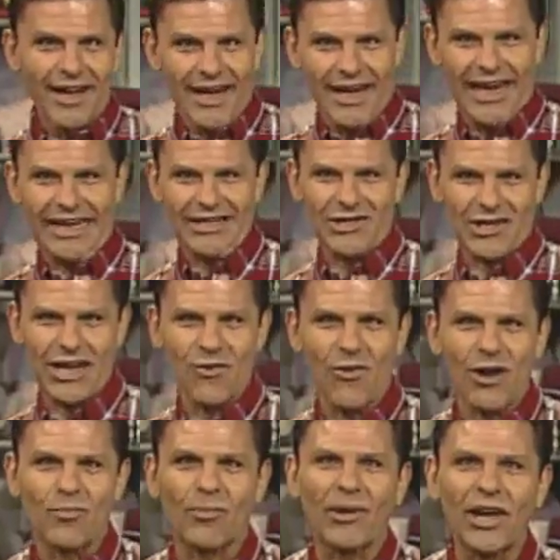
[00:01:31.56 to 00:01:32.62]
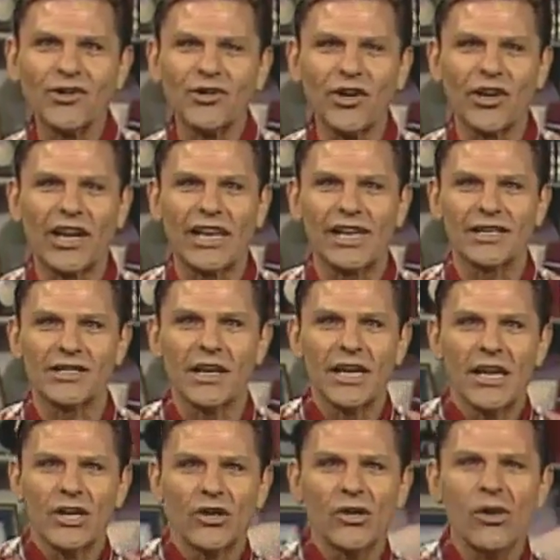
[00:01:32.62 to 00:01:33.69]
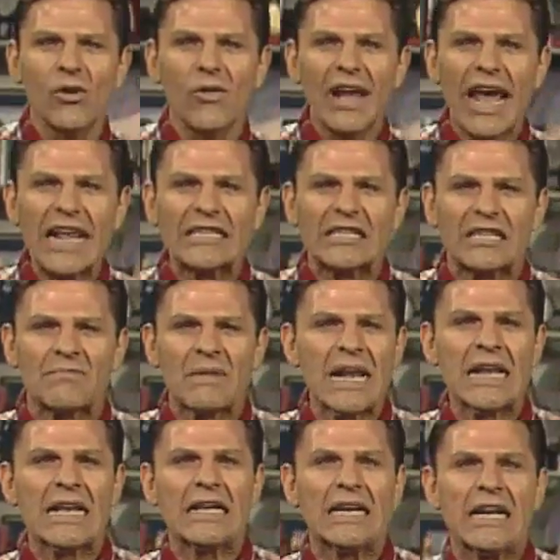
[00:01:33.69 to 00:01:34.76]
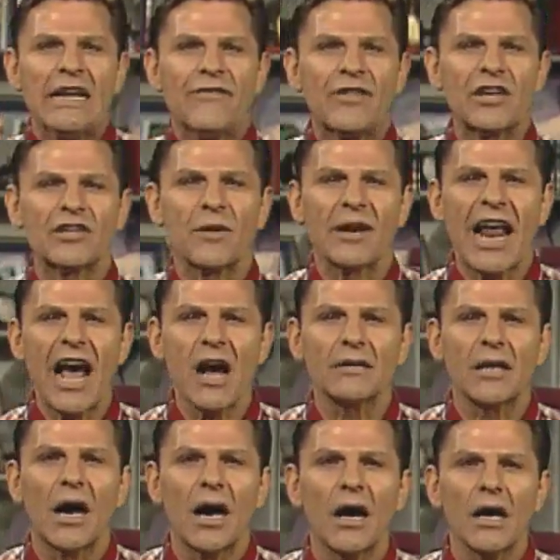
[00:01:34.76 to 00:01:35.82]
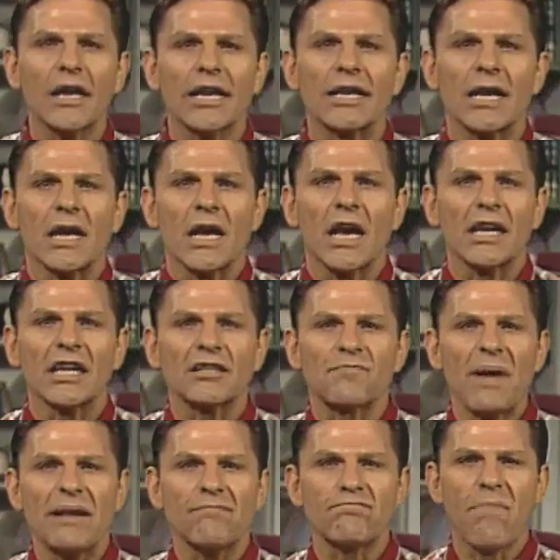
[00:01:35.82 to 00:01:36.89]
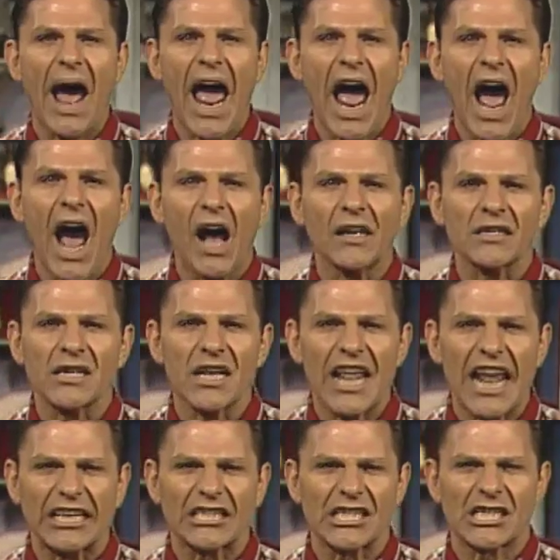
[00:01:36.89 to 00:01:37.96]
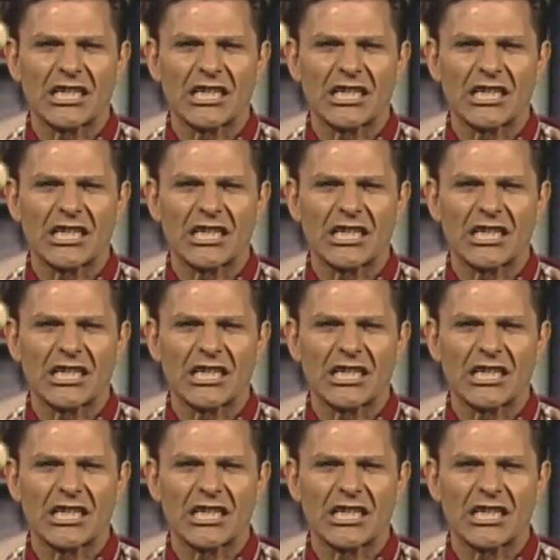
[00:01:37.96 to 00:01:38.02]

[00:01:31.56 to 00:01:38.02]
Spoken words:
and see what pressure is. You go ask the man that's an alcoholic and has been bound to that